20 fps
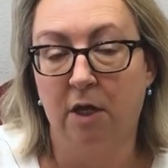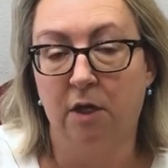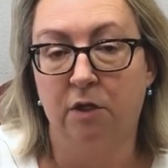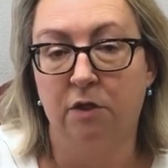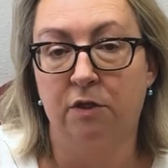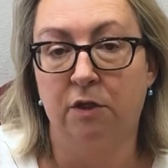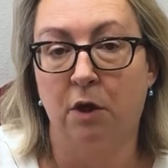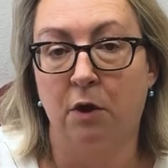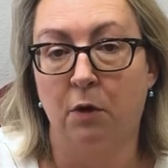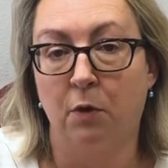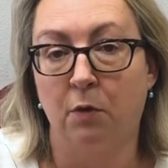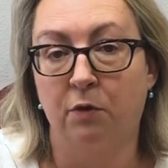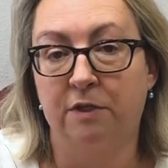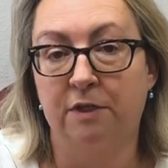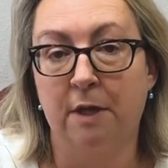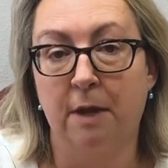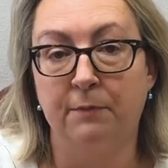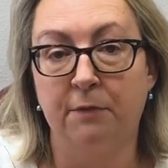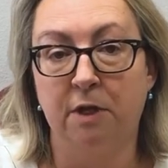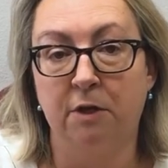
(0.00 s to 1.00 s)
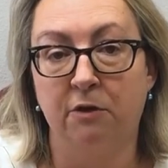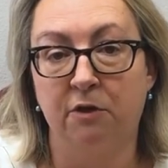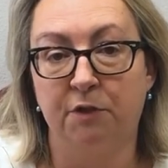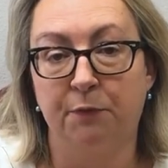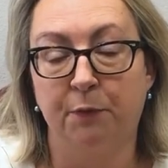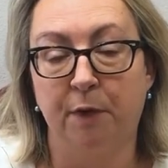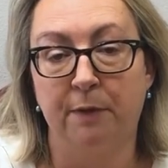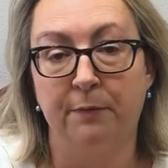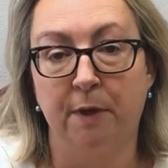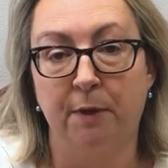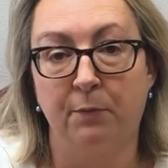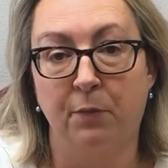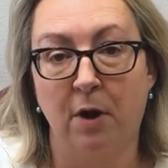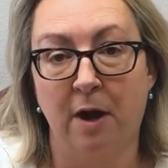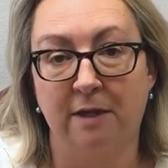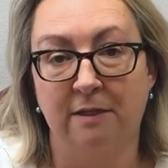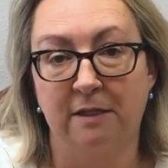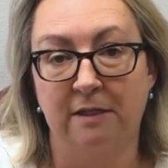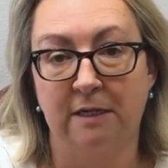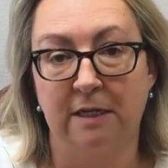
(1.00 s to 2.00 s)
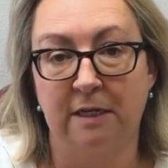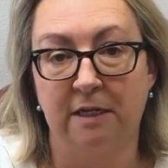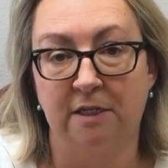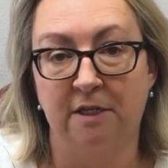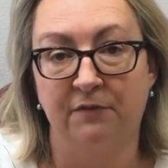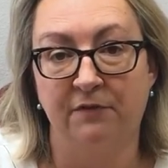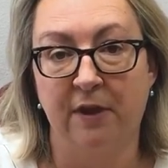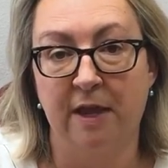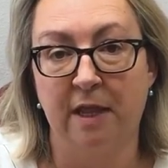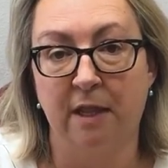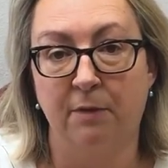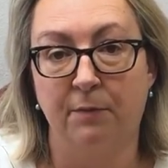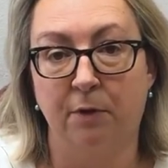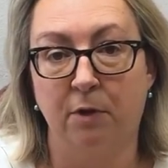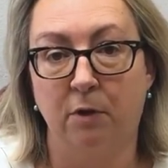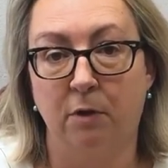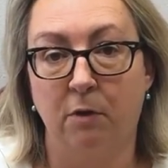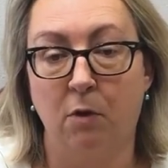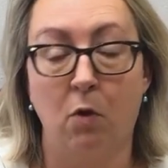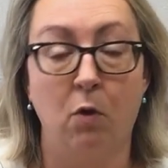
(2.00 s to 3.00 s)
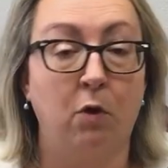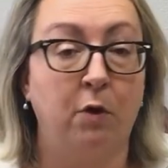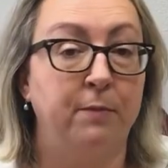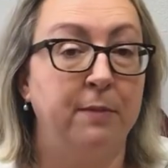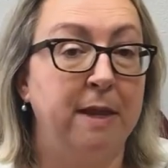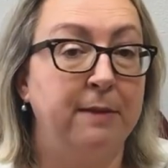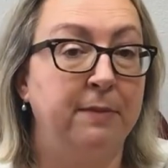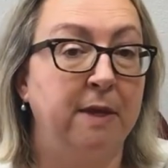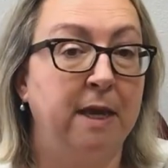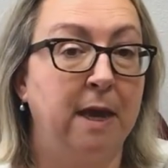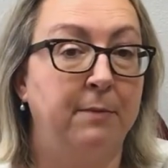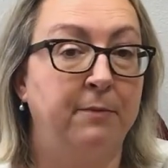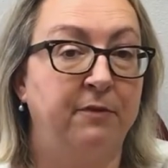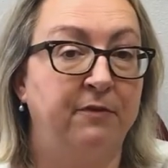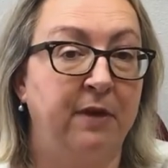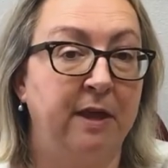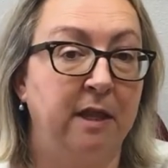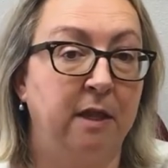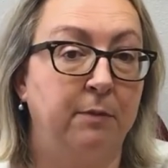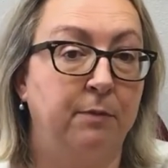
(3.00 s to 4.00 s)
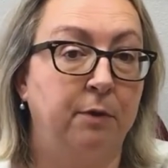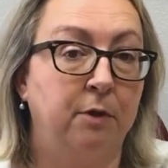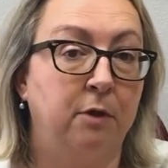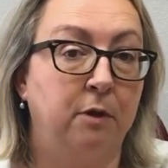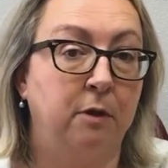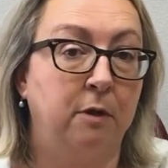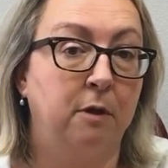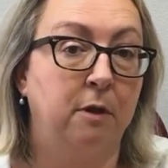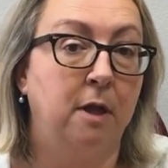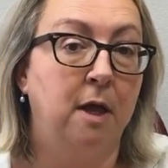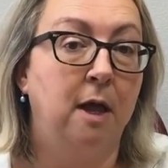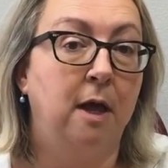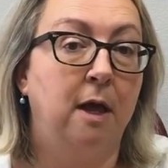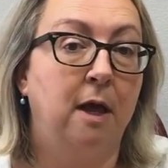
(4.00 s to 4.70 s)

So some years premium processing is available or may become available